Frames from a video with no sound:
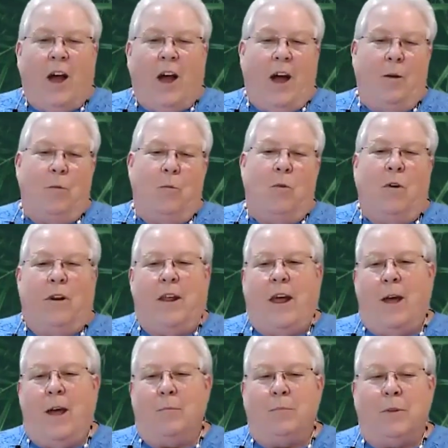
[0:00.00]
I want
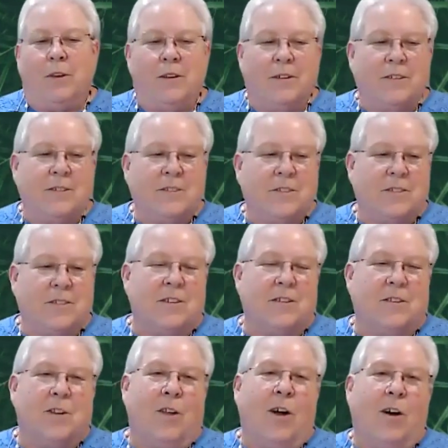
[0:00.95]
happiness
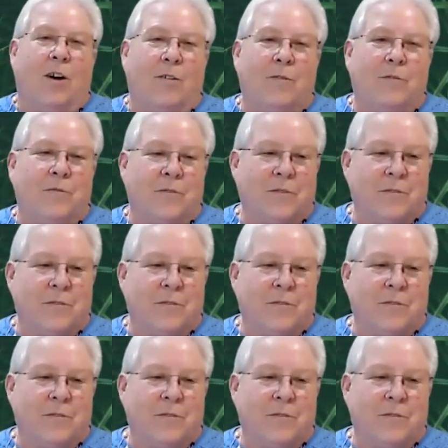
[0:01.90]
and love?